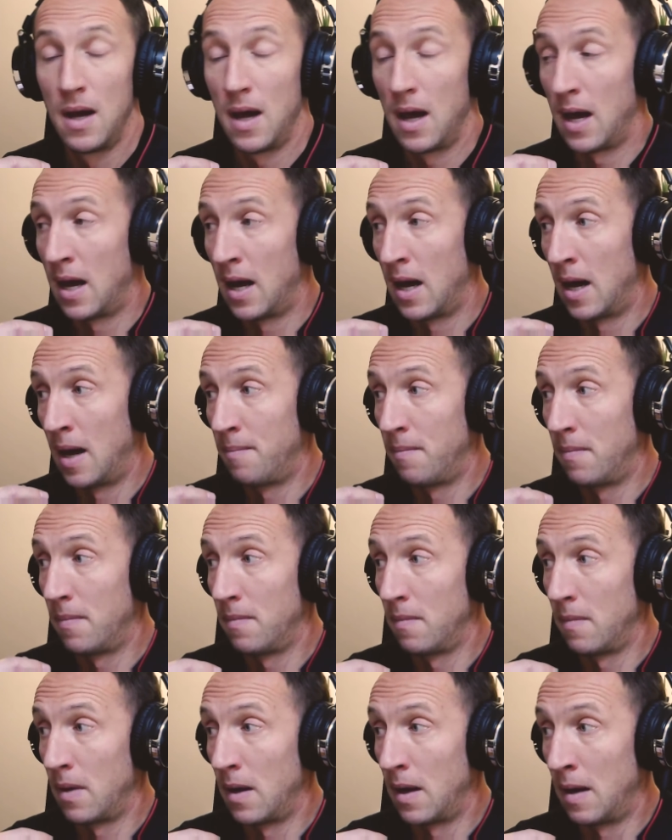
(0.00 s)

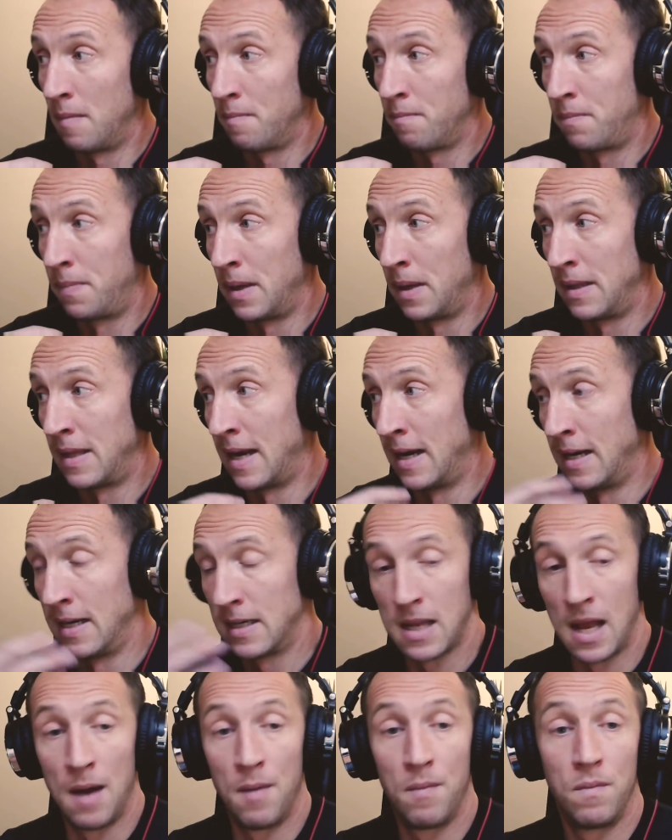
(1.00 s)
but then
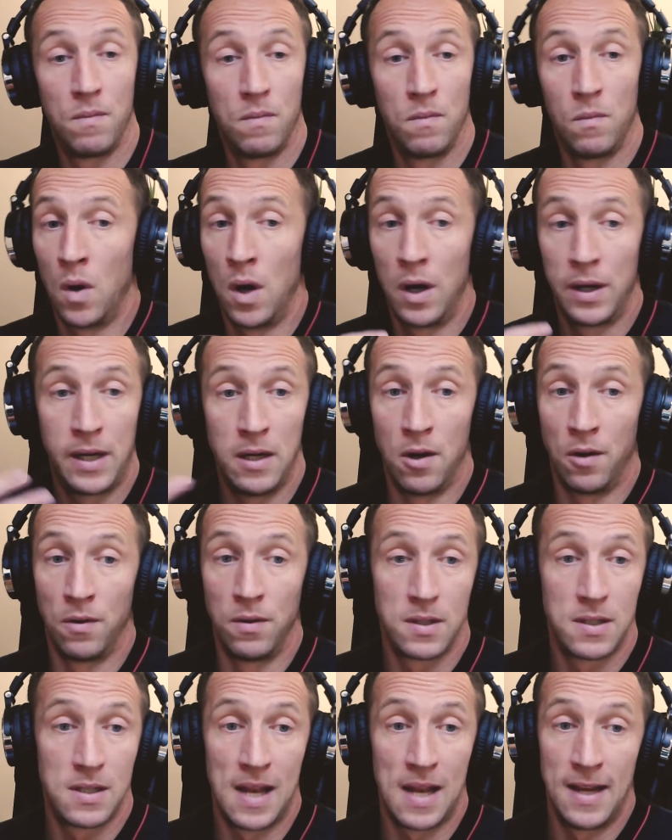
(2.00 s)
it's like working
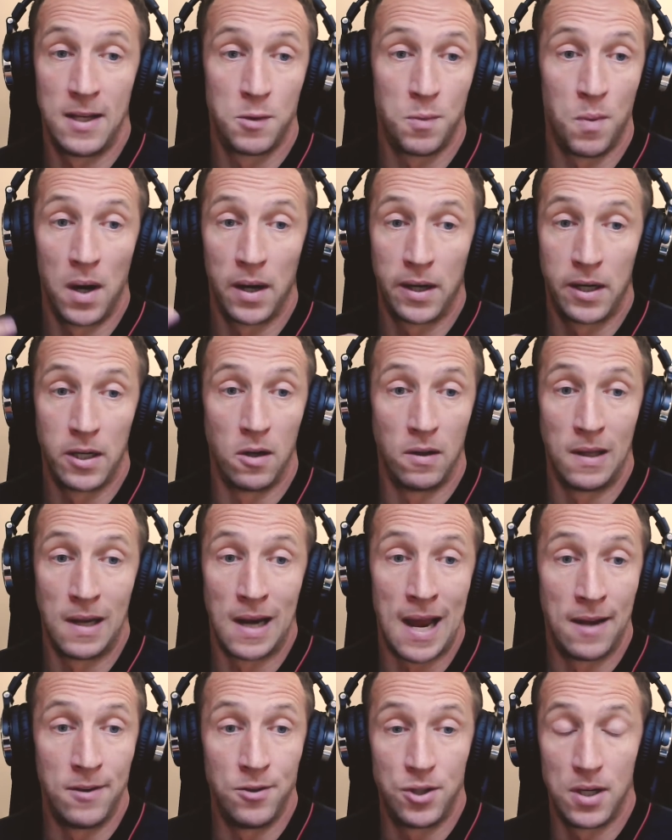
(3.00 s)
on the sleds, working on the
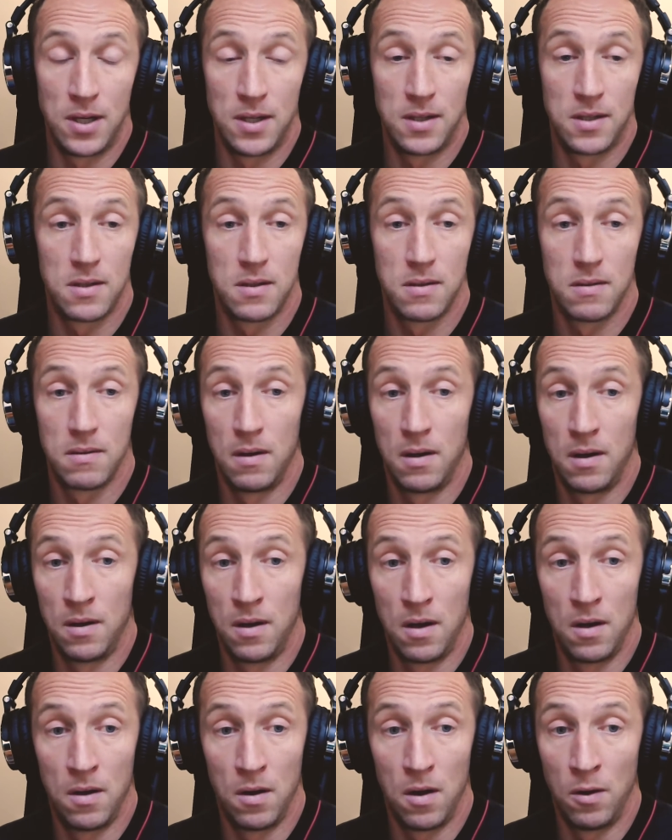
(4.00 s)
lunges,
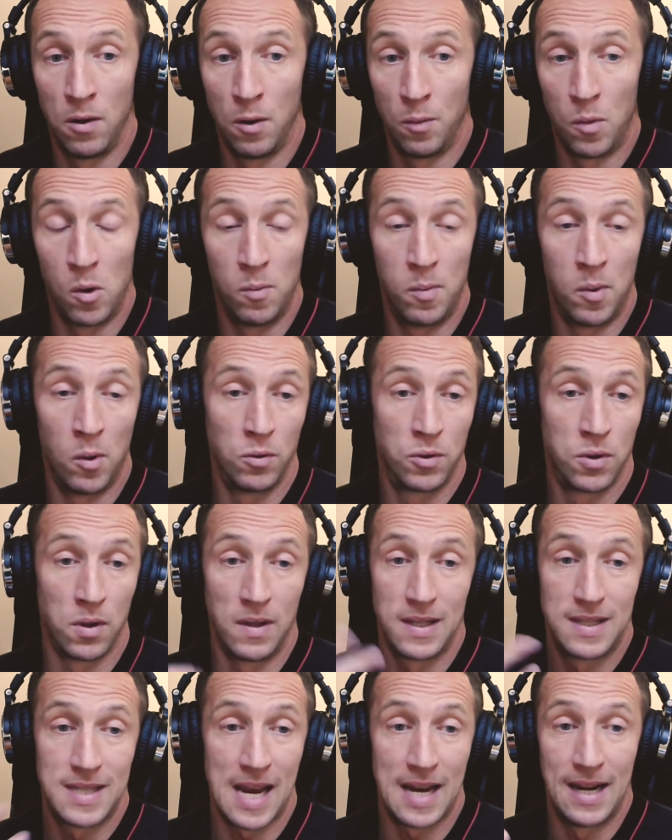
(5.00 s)
on the wall balls, on
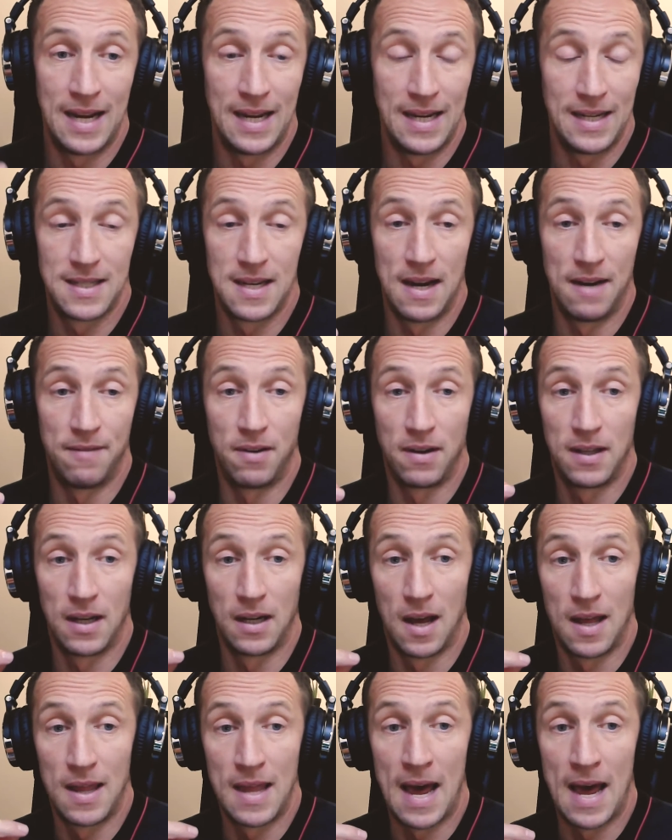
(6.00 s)
the techniques and everything like